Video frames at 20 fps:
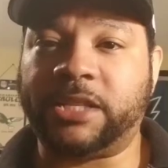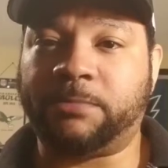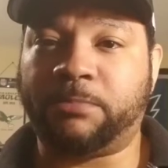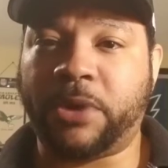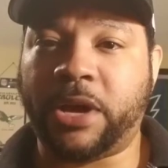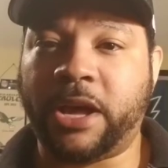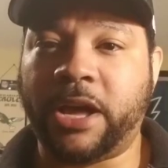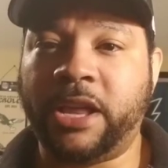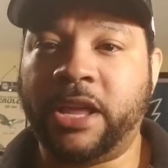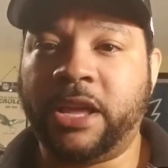
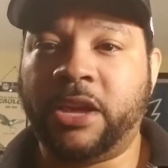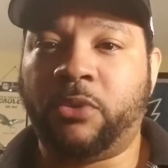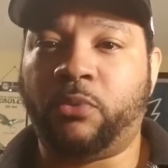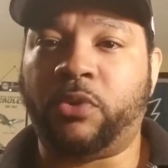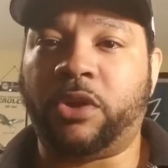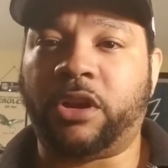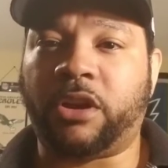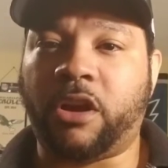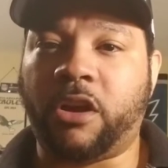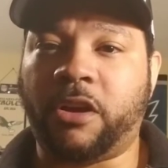spot
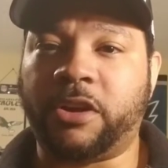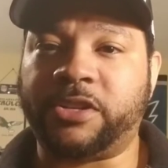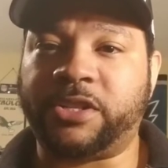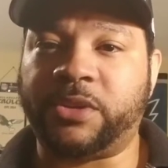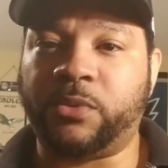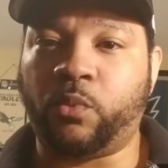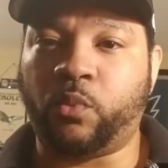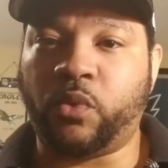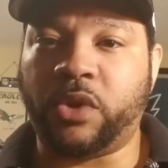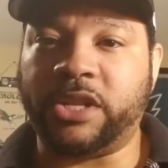when
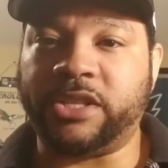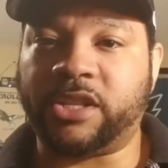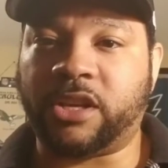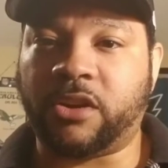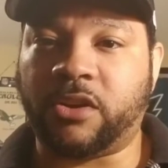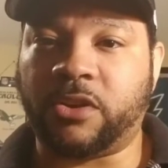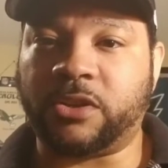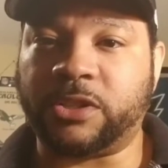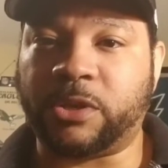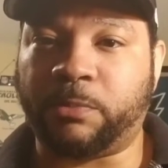Carson Wentz
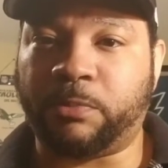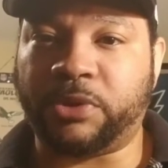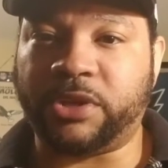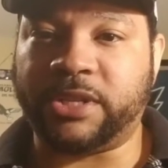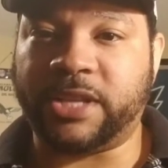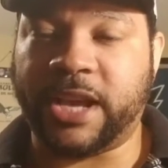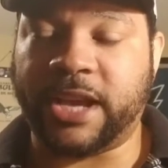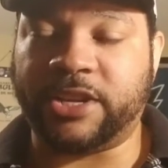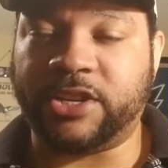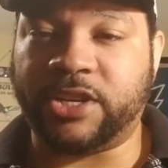calls a
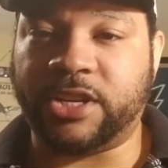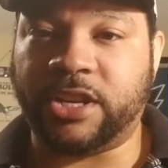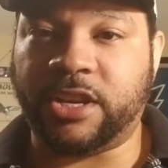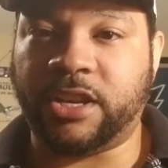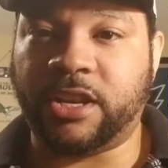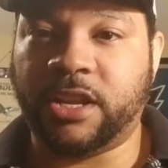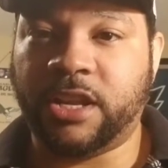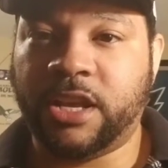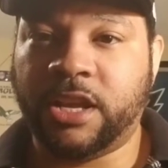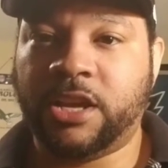
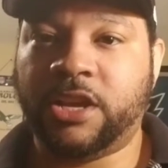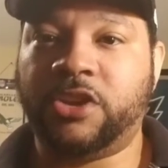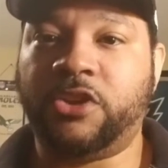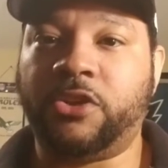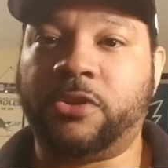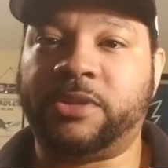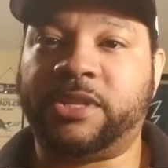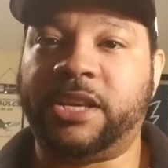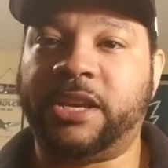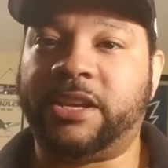protection? You
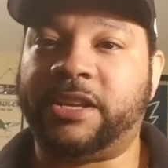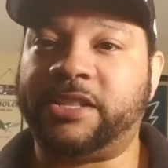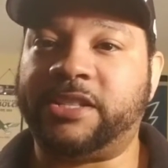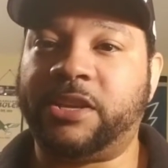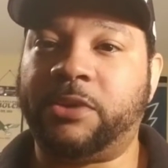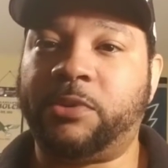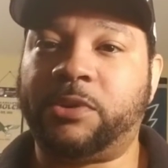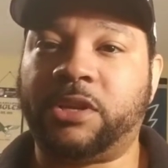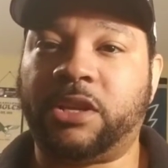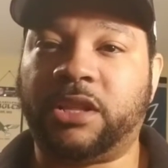know what I'm saying? Because
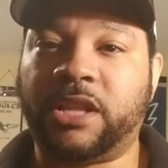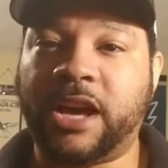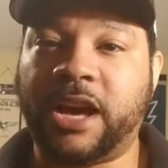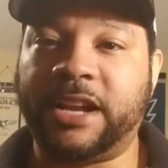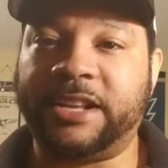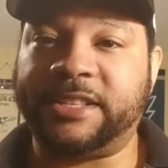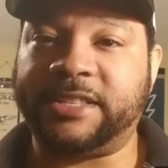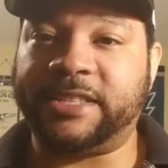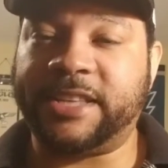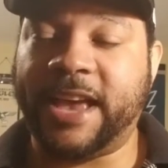there were a
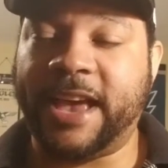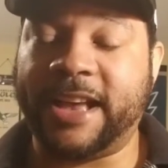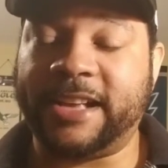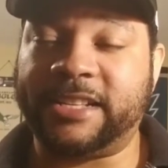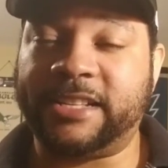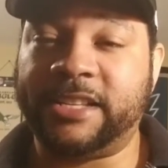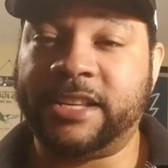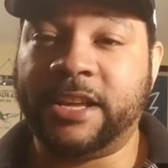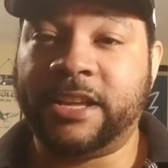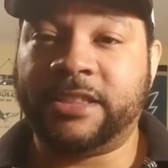lot of
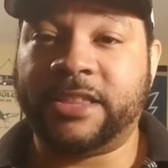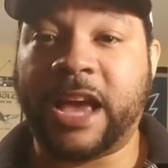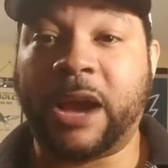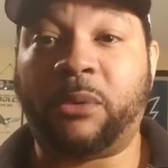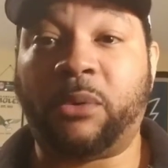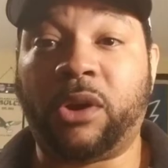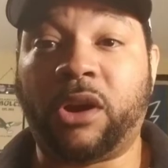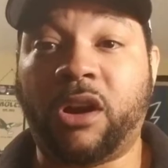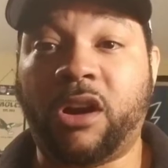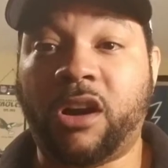sacks
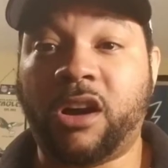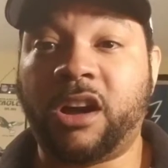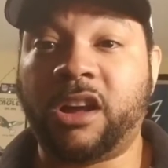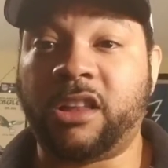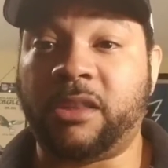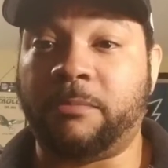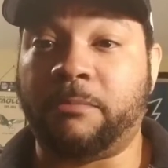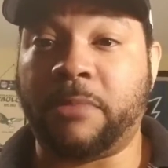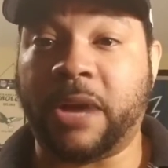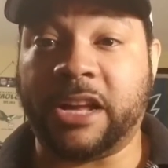that were
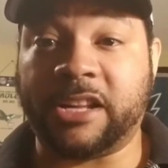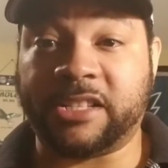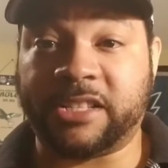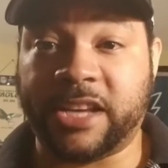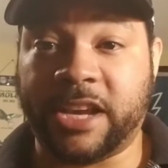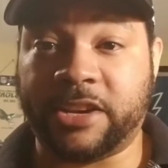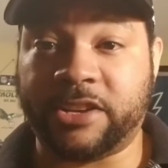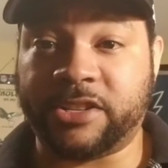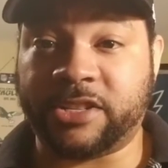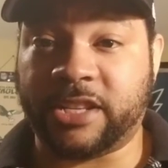on Miles
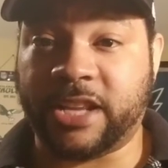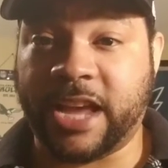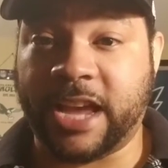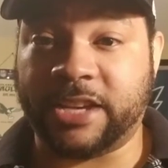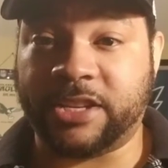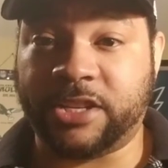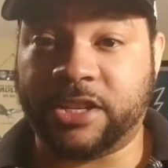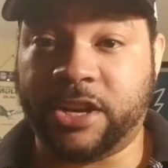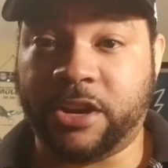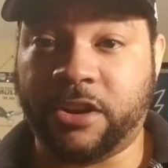Sanders
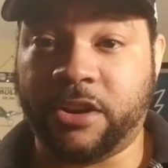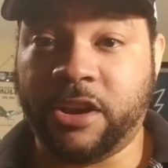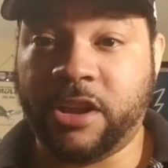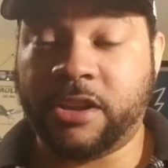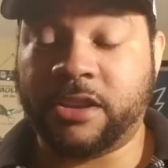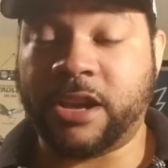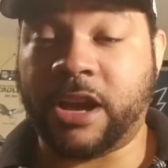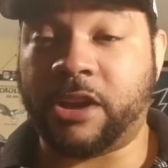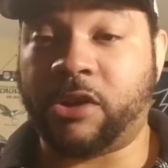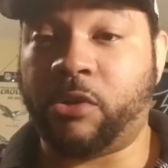last year,
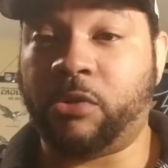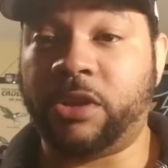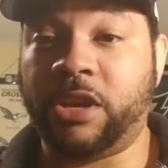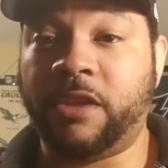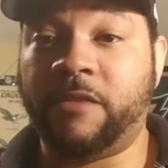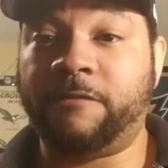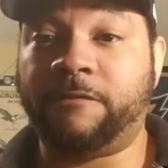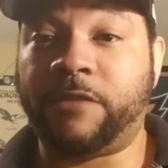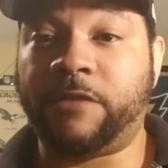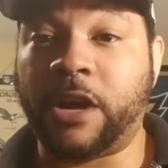not only
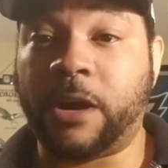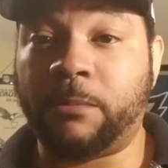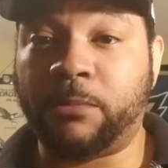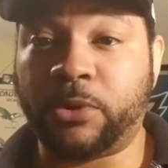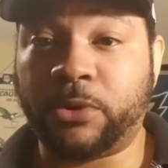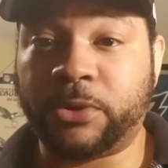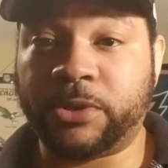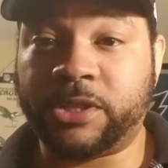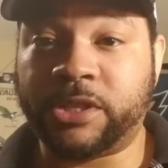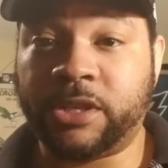in
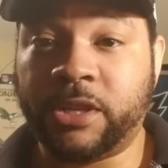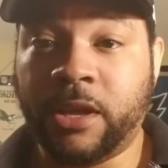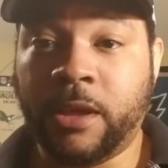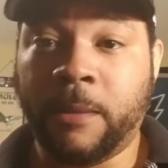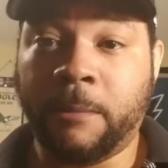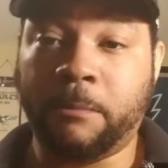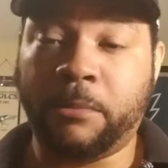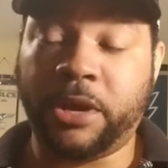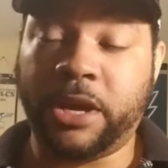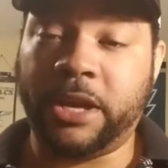fumbles,
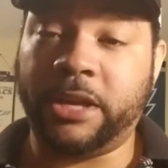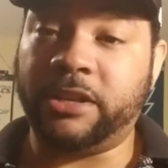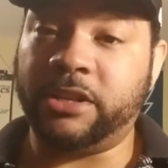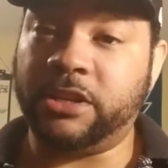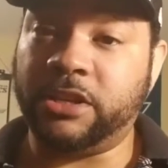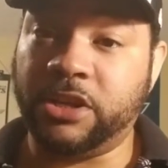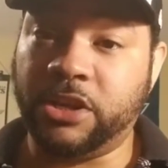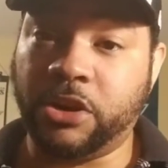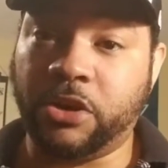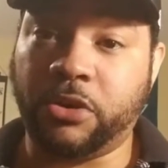but
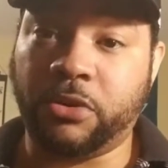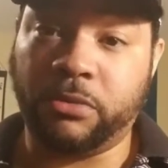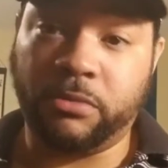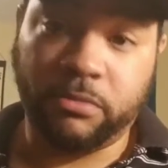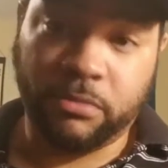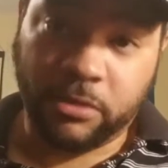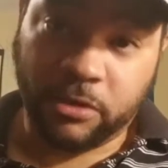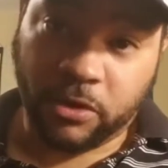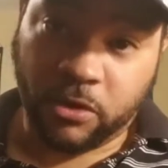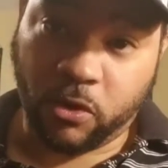
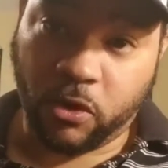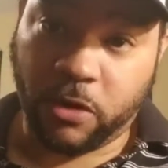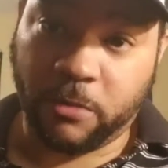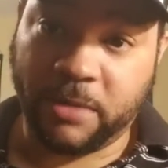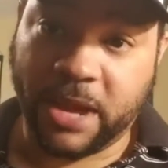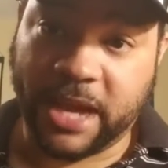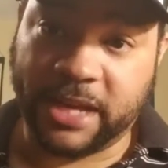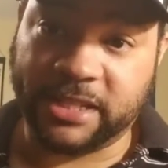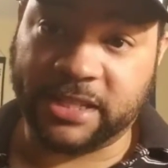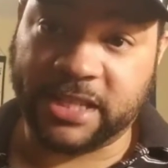
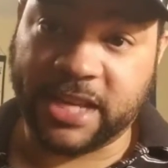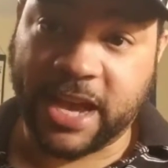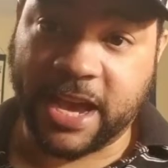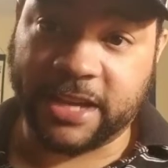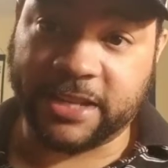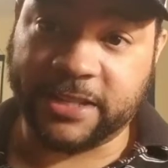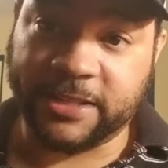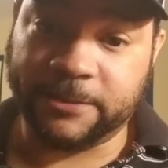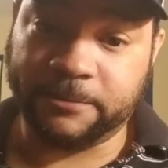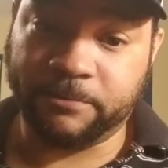quarterback
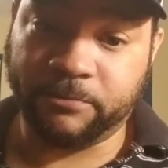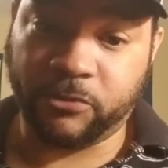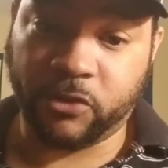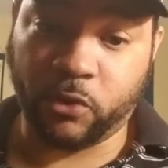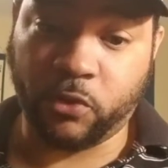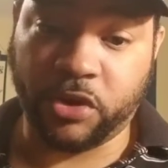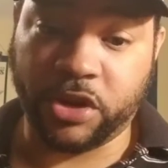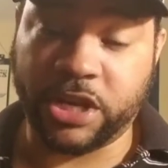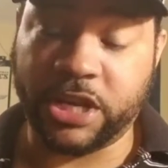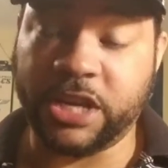sacks,
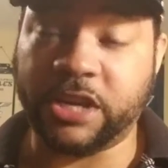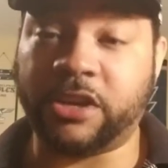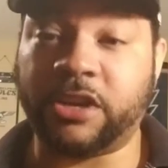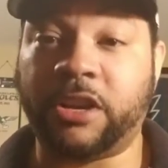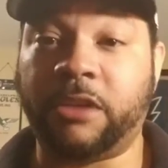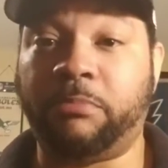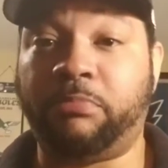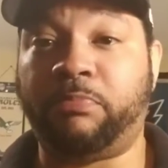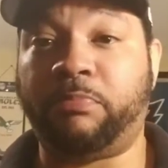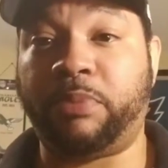where he
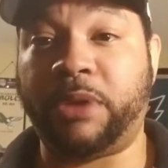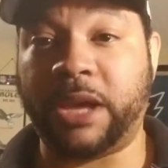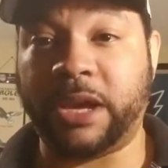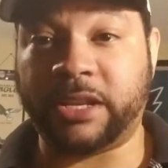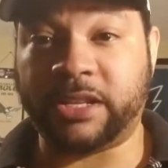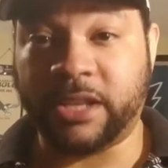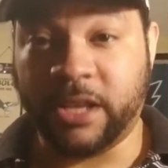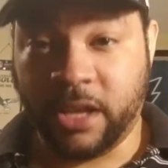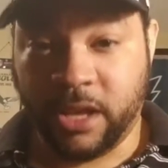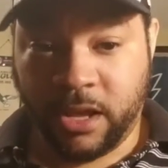could have
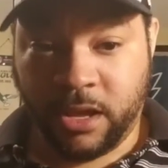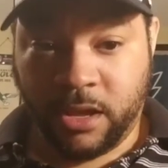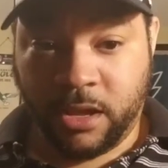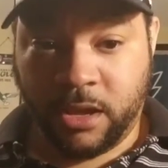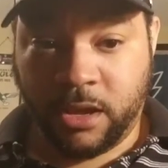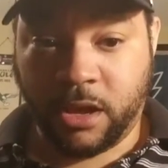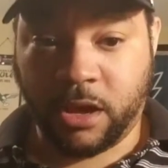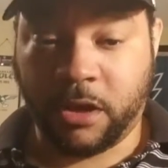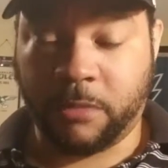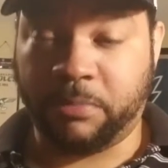picked
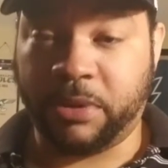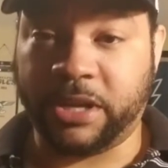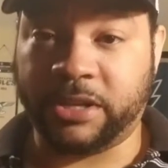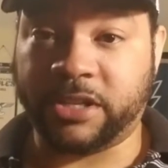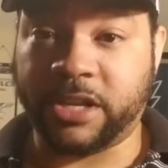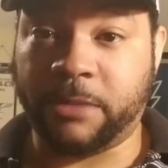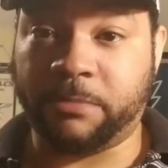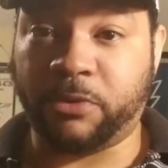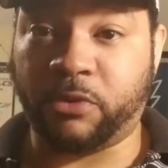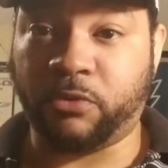
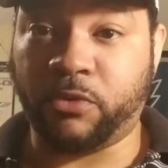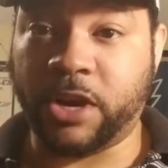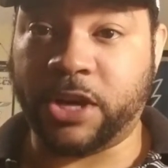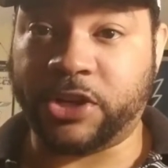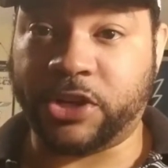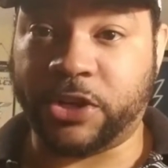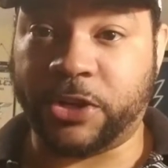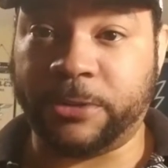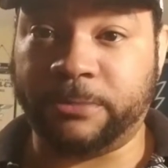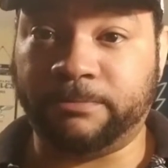up a
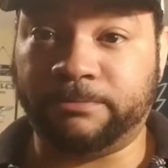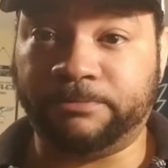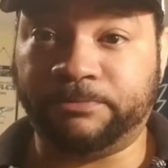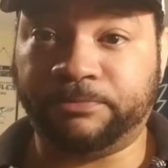rusher